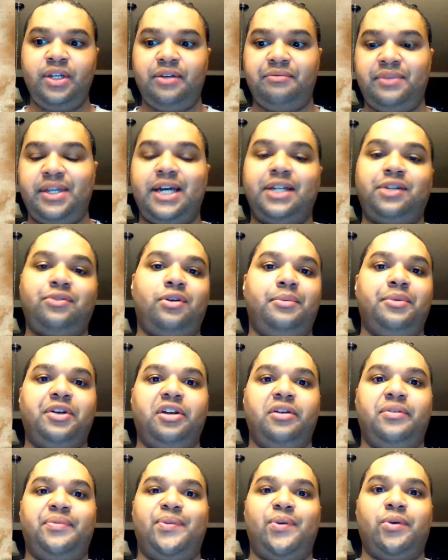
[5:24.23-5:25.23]
That's what I'm
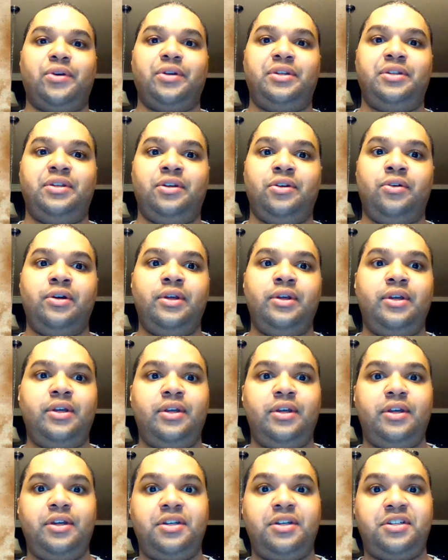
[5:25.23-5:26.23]
looking forward to.
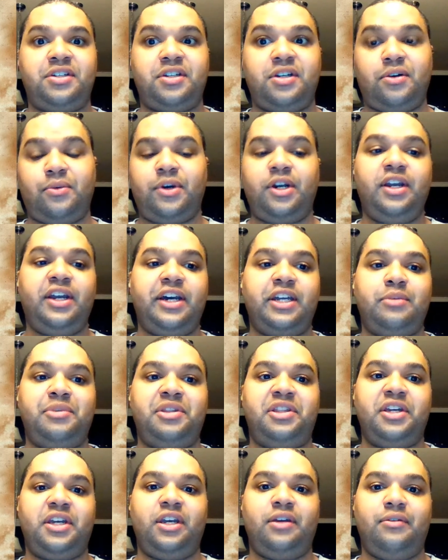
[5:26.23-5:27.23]
So, what do you guys have been
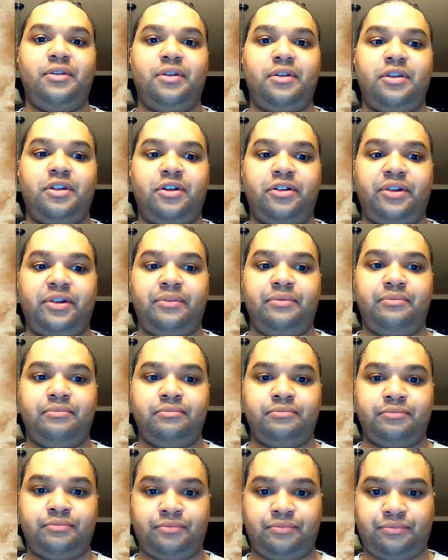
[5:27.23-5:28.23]
thinking of the
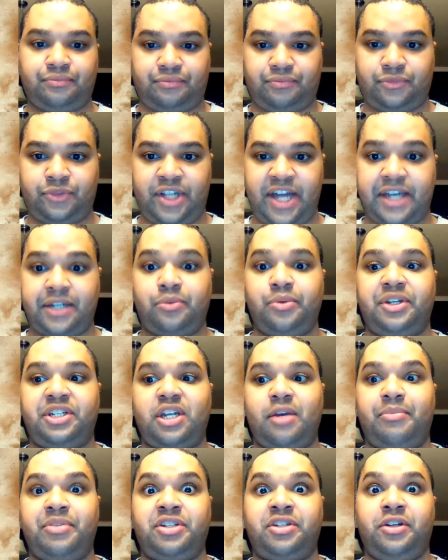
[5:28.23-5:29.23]
last week's
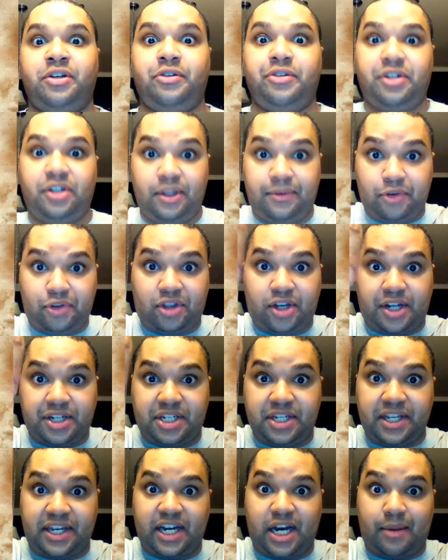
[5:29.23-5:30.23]
episodes? Leave your thoughts
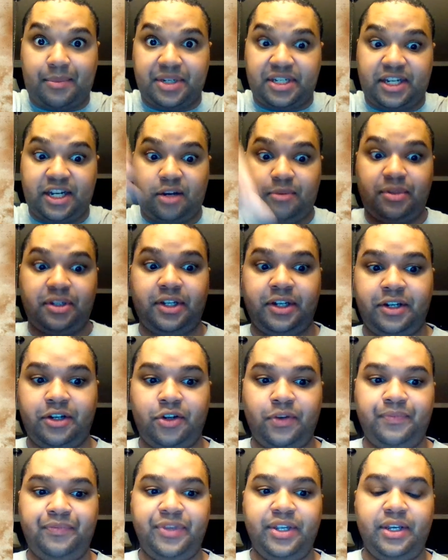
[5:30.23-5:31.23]
in the comments down
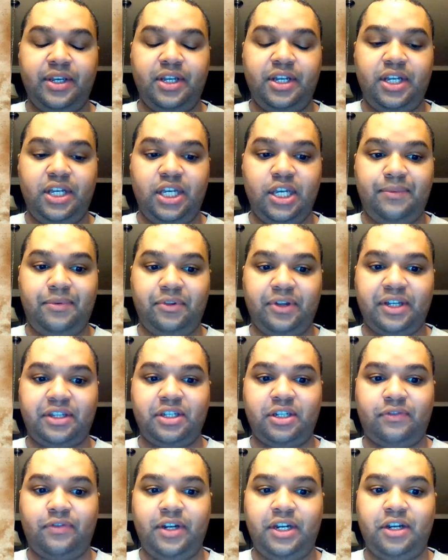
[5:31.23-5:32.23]
below. If you like
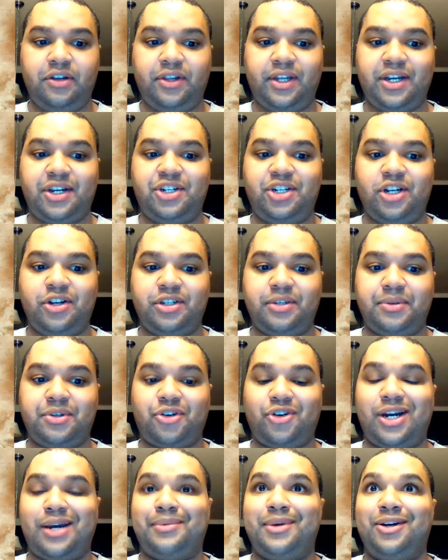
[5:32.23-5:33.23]
this video, like, share, and
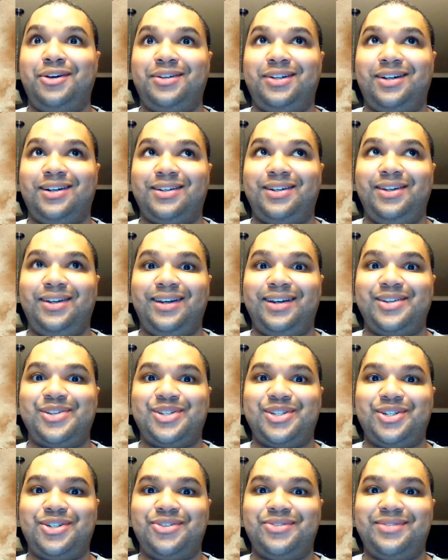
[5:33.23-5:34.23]
subscribe, and I'll talk to you guys
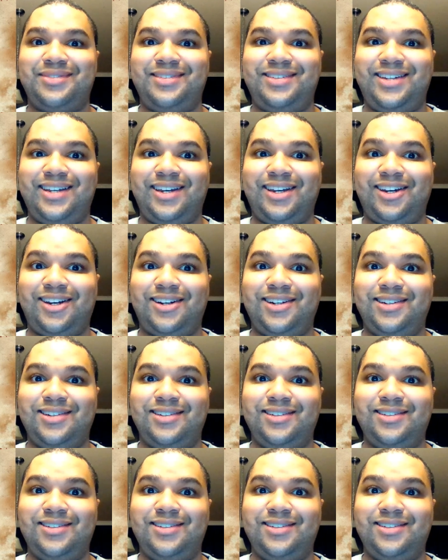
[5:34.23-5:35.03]
soon. Take care.